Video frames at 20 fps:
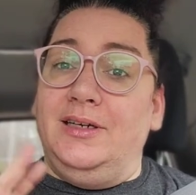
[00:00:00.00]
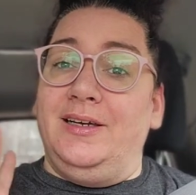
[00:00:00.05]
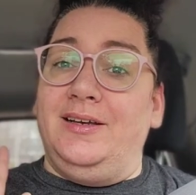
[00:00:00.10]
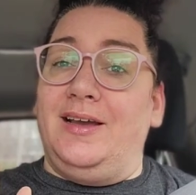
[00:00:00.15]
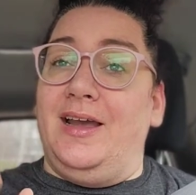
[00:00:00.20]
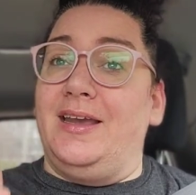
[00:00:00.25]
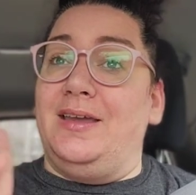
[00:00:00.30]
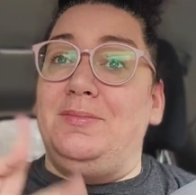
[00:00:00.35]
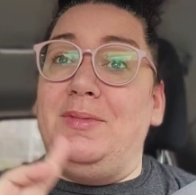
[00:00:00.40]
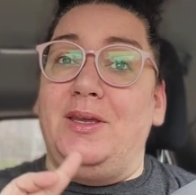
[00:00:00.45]
Like
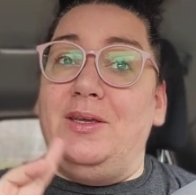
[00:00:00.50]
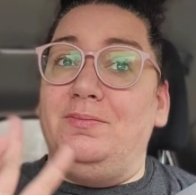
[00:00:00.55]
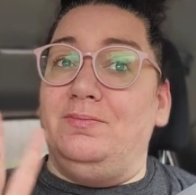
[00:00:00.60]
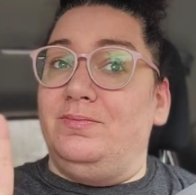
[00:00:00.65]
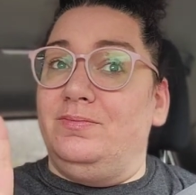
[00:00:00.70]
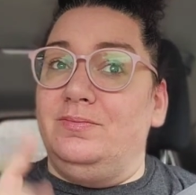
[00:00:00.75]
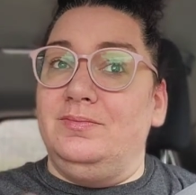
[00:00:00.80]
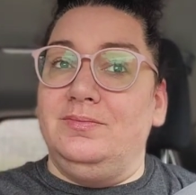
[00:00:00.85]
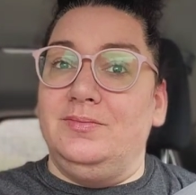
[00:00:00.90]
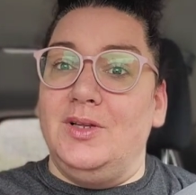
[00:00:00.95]
I can be
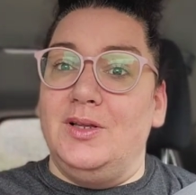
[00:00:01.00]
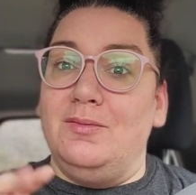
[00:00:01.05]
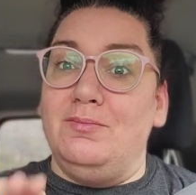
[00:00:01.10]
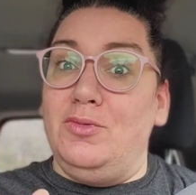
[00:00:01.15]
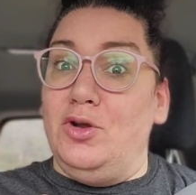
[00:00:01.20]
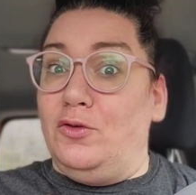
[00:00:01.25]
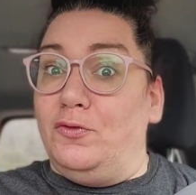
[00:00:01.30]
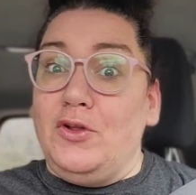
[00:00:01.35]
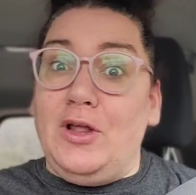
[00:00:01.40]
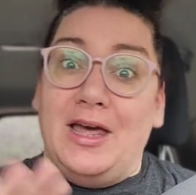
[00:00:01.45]

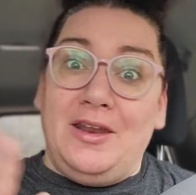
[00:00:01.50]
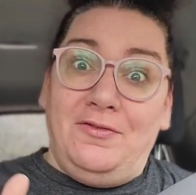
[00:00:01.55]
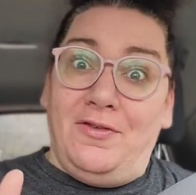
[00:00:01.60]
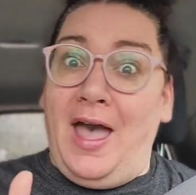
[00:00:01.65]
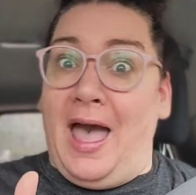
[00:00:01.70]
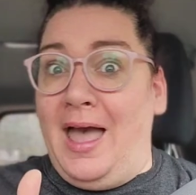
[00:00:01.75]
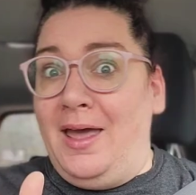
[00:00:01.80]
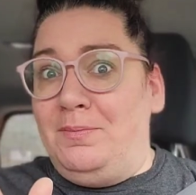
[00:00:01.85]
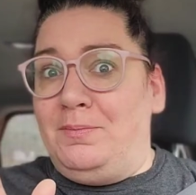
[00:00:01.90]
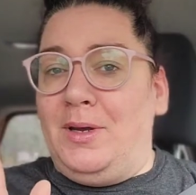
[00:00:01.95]
beautiful and
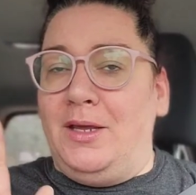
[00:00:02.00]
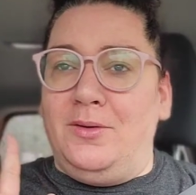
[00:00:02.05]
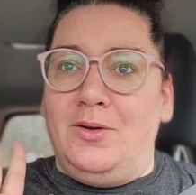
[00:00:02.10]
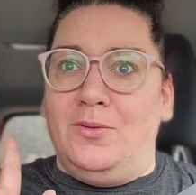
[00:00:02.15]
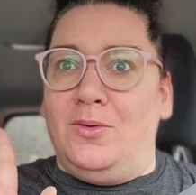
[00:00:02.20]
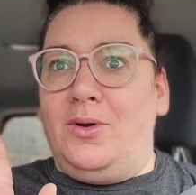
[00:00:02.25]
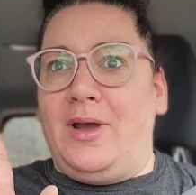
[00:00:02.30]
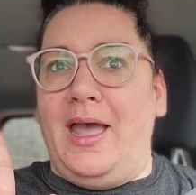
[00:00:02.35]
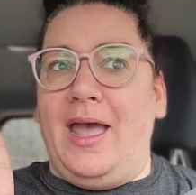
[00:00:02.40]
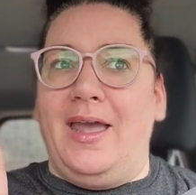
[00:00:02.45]
fat, but
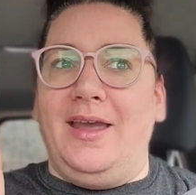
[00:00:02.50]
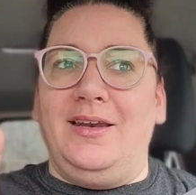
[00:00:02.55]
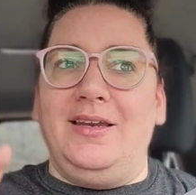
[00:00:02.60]
okay.